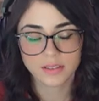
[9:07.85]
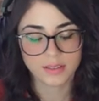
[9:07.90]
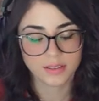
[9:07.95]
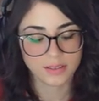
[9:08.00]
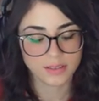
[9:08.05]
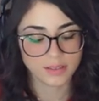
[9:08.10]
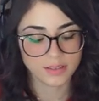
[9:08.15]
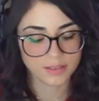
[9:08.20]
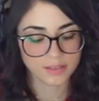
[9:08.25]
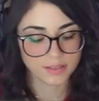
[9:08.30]
telling
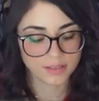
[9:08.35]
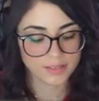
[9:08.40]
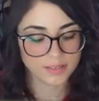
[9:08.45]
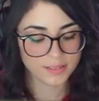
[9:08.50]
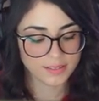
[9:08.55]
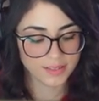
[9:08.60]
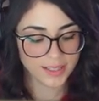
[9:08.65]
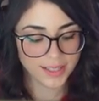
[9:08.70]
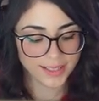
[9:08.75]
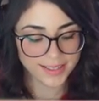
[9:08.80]
you.
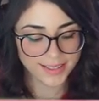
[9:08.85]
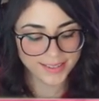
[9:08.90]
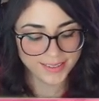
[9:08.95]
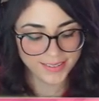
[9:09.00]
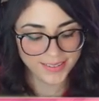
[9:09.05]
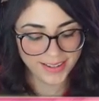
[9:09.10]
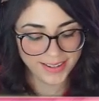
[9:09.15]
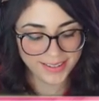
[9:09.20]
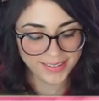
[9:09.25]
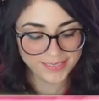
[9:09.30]

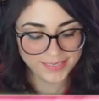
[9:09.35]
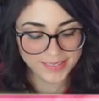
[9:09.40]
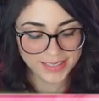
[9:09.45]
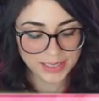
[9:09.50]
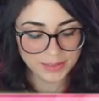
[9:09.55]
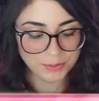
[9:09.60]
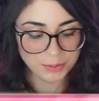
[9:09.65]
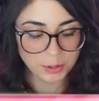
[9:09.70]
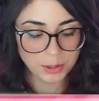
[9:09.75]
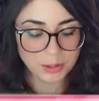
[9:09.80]
Okay, well
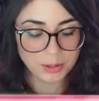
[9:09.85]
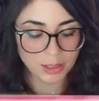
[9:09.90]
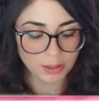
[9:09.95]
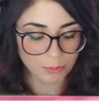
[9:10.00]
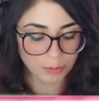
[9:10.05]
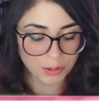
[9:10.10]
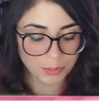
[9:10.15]
if we if